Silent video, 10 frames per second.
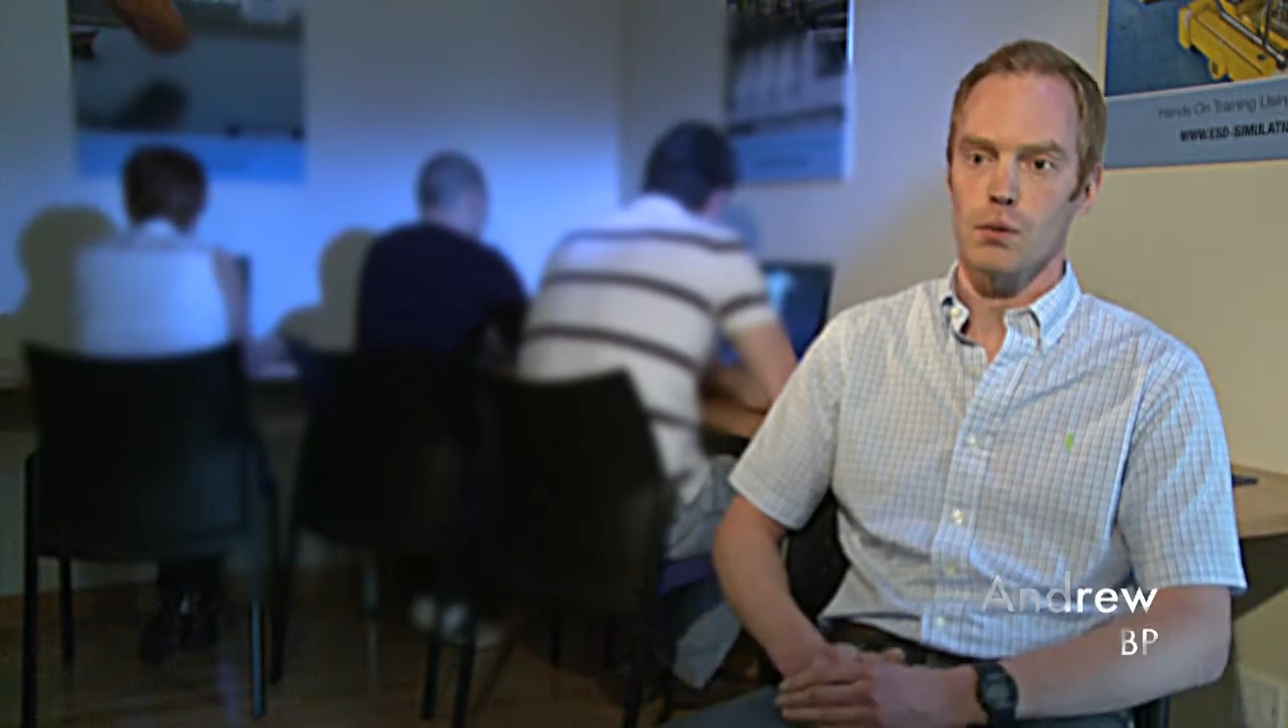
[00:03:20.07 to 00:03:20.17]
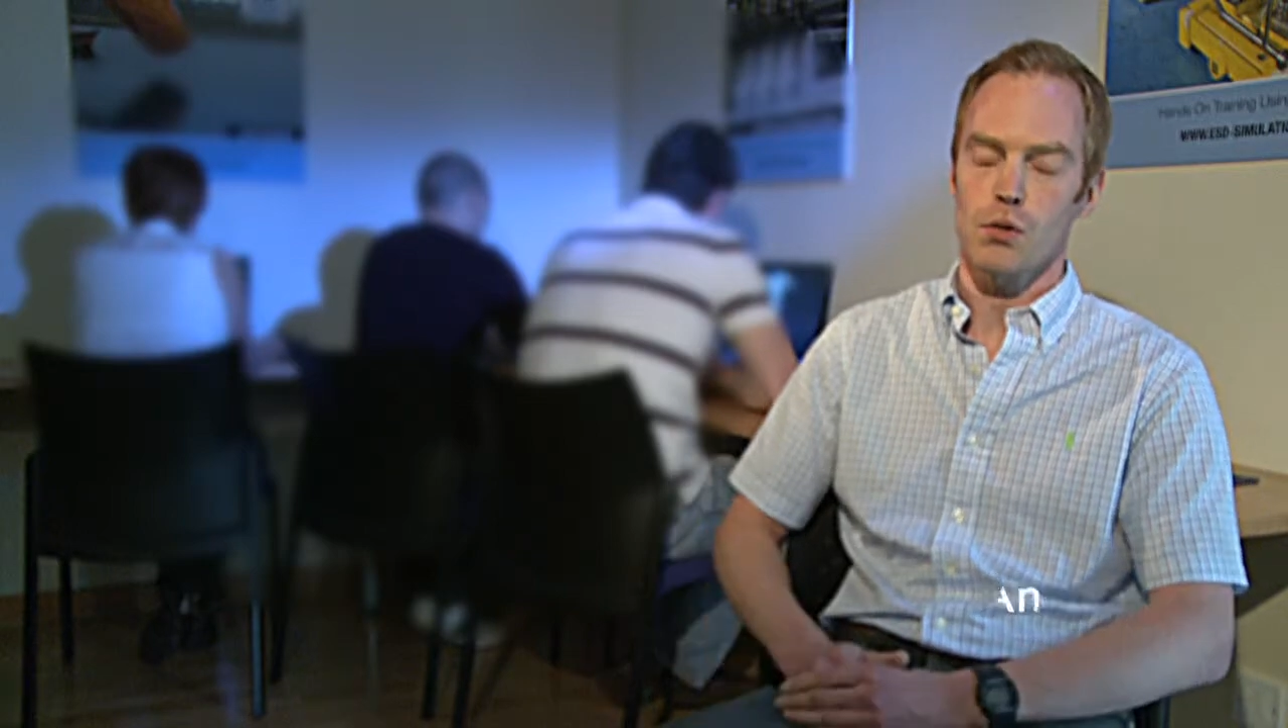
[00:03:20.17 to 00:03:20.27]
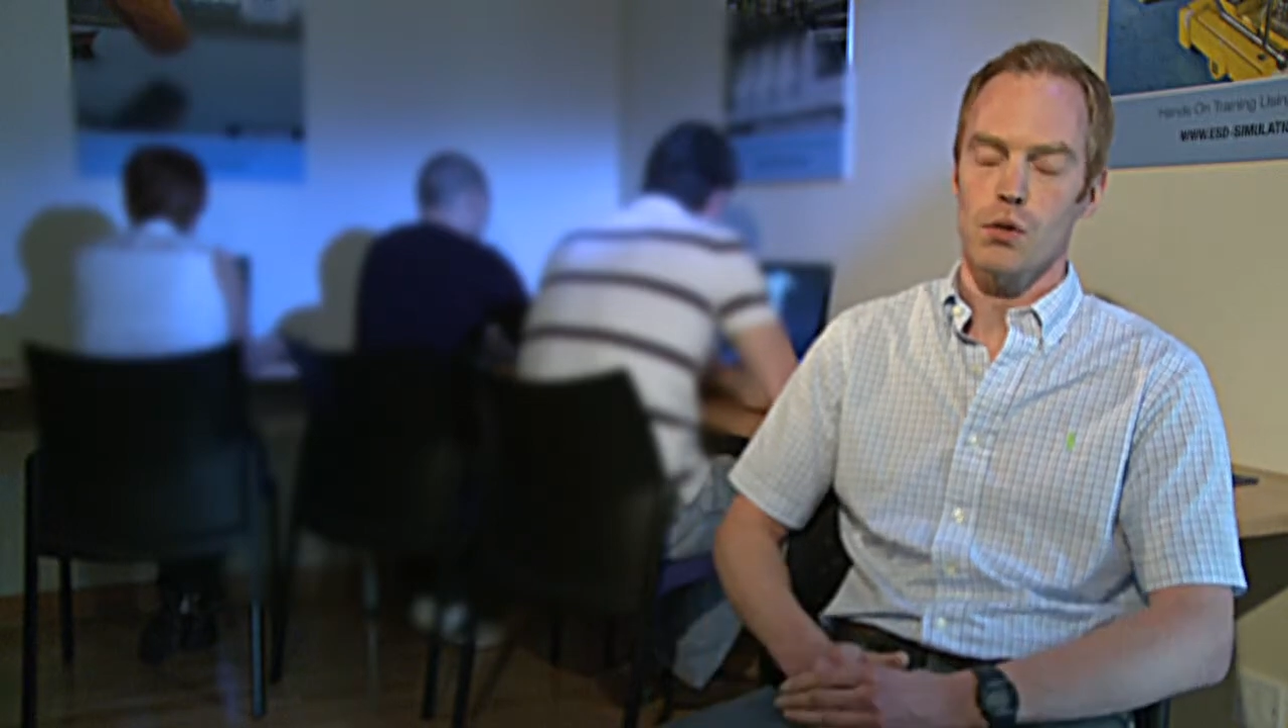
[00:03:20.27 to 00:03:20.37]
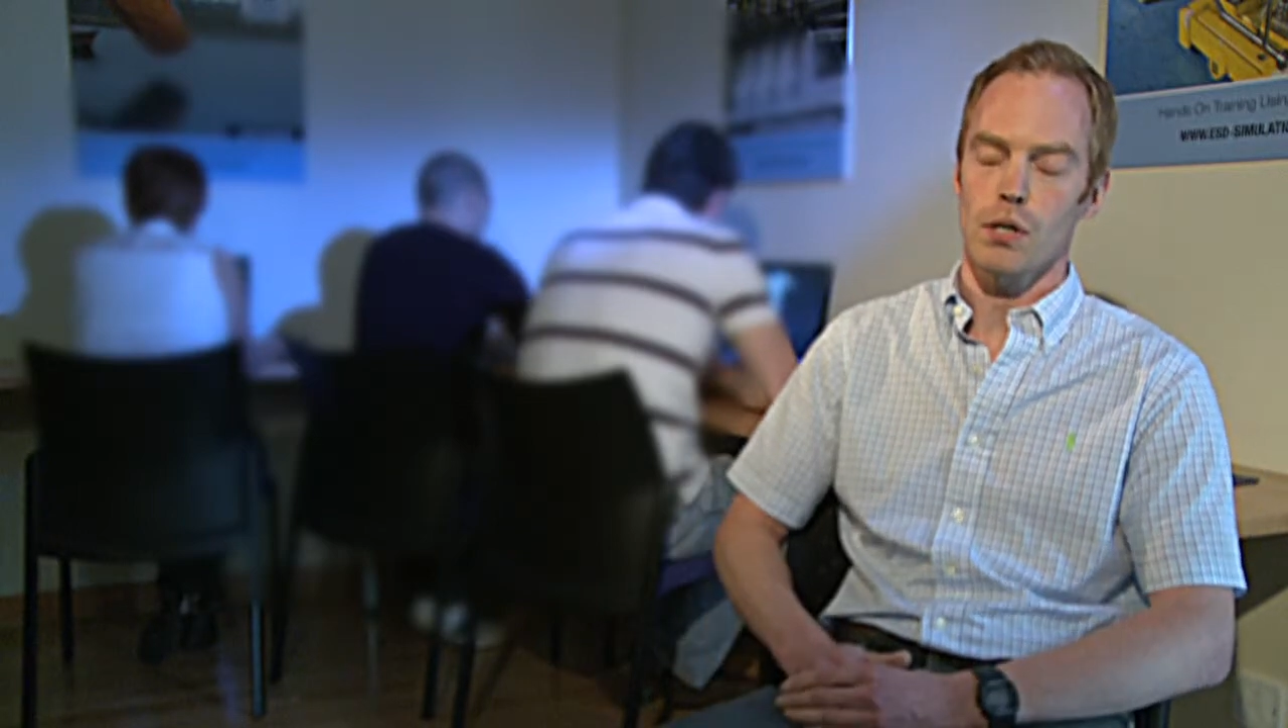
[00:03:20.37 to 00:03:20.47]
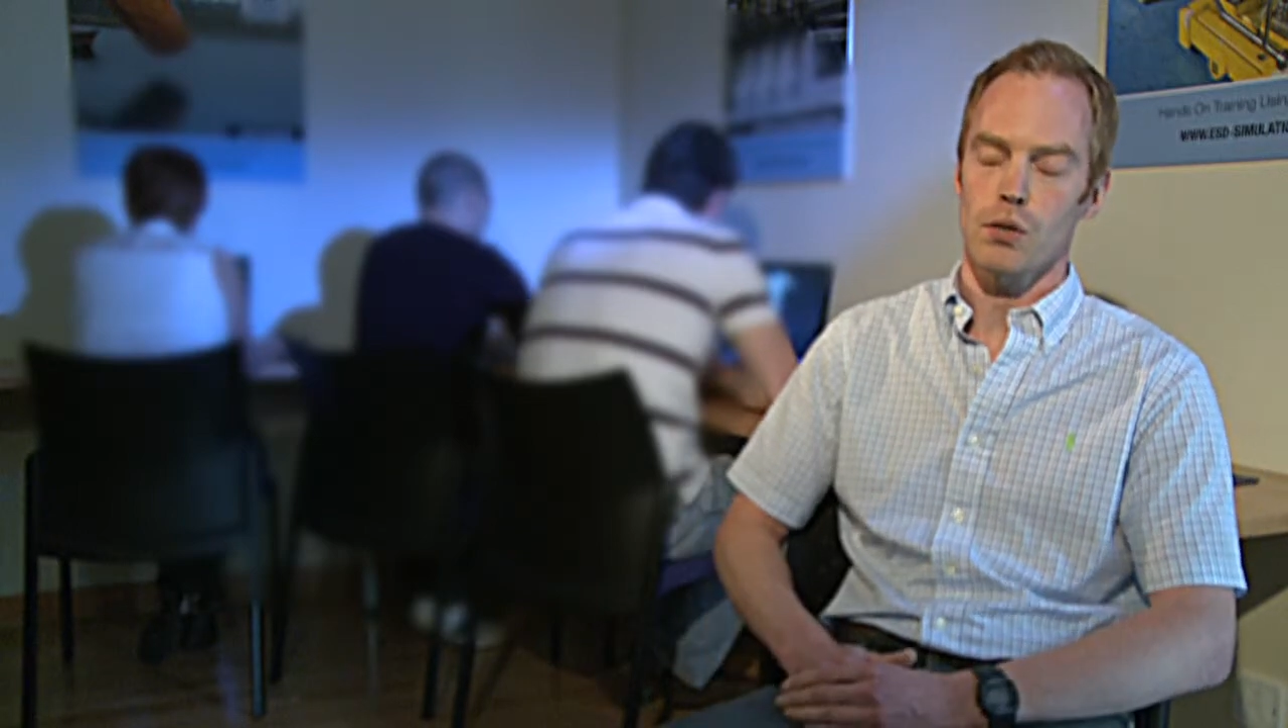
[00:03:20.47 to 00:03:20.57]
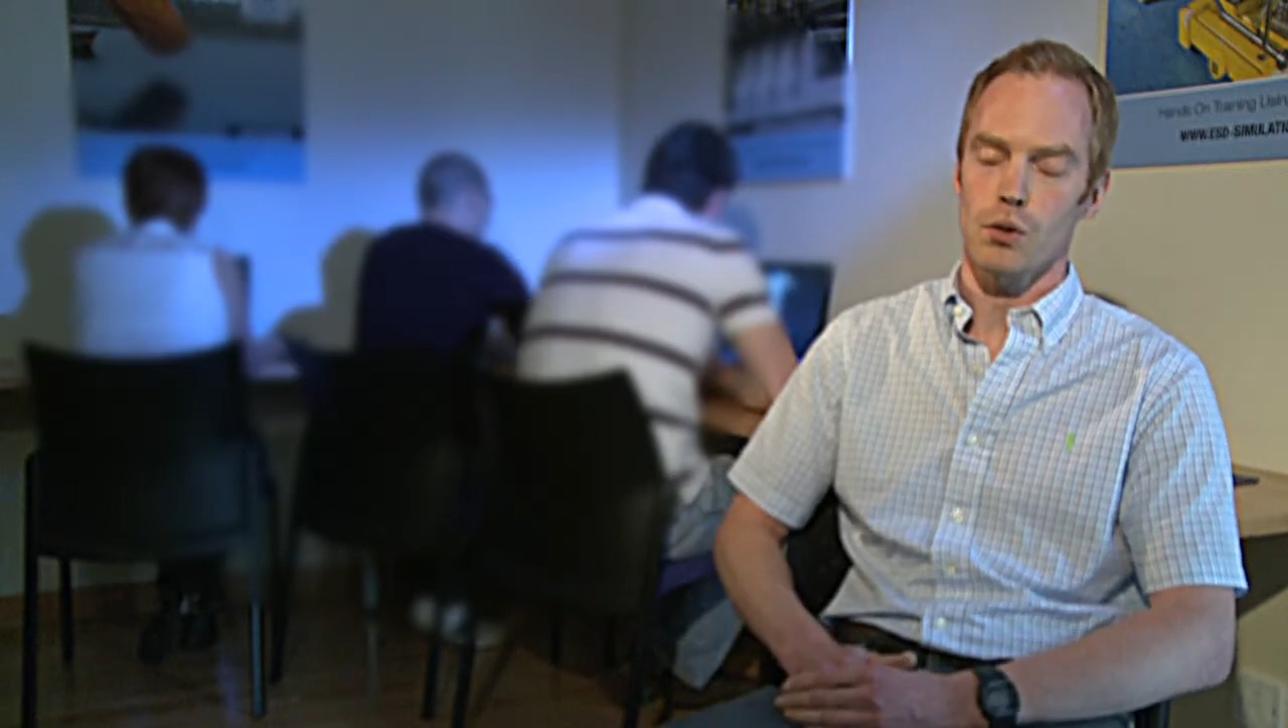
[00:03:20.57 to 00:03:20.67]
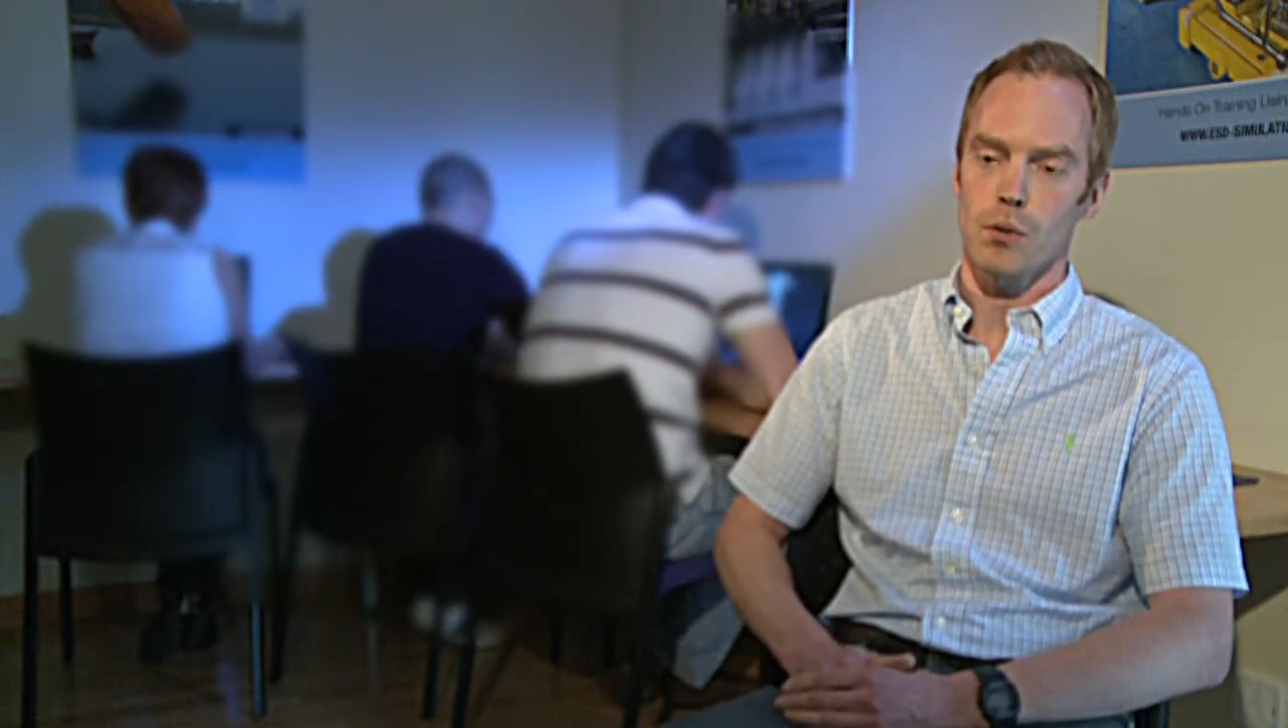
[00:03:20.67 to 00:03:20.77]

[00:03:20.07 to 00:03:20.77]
what all